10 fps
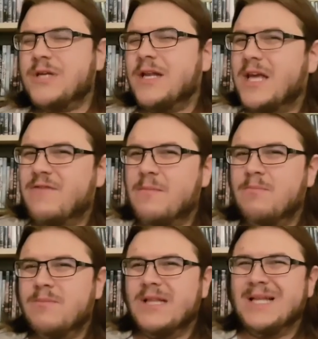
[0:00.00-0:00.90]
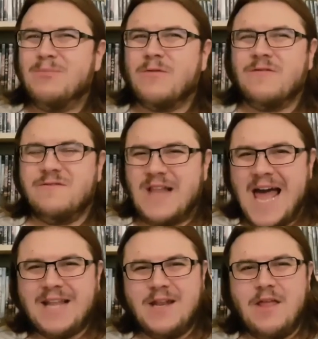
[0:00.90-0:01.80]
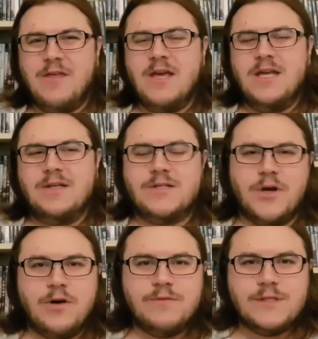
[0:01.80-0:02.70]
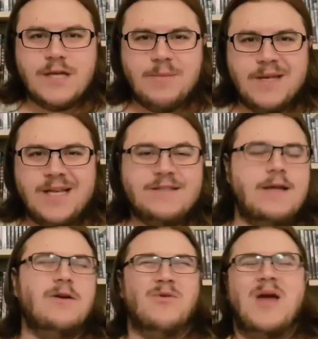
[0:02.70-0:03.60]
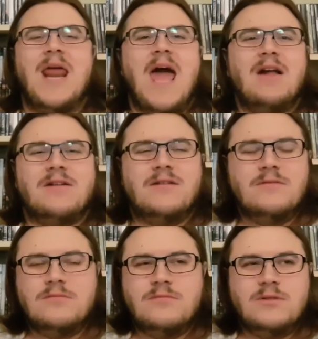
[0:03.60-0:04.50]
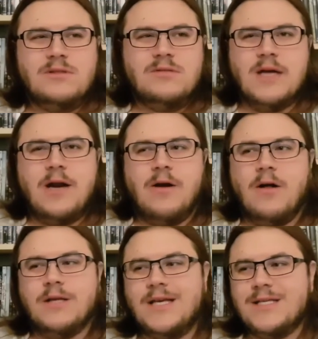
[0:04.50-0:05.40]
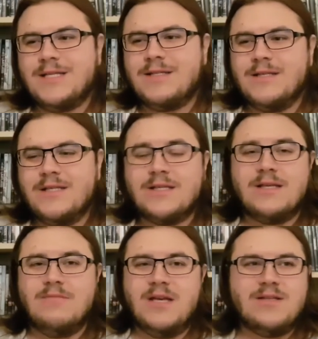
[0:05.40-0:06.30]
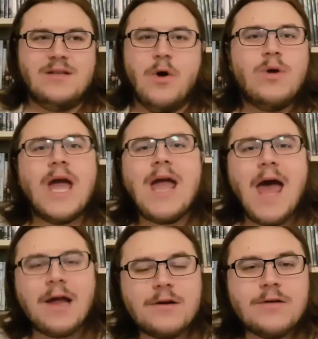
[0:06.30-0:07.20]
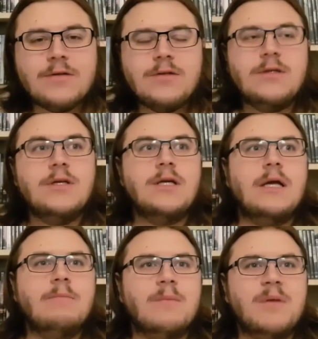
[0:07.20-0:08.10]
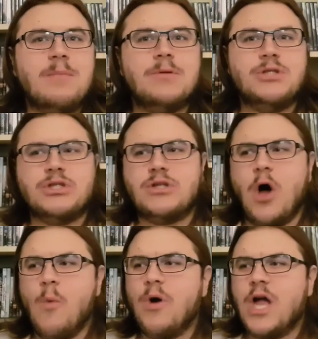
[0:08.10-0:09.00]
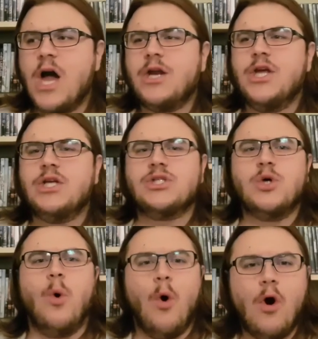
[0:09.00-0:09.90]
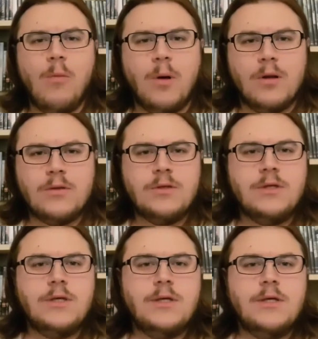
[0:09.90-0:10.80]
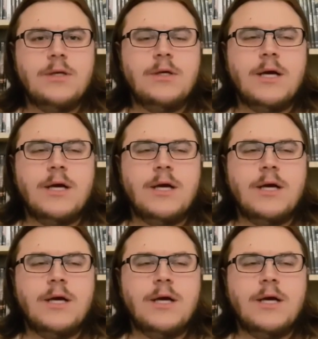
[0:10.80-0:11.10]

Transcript: People do tend to give him a little more flack than I think he deserves. I mean, he's not a great actor, not at all. He's he's he's an okay actor. But people just, oh my god, he's so horrible.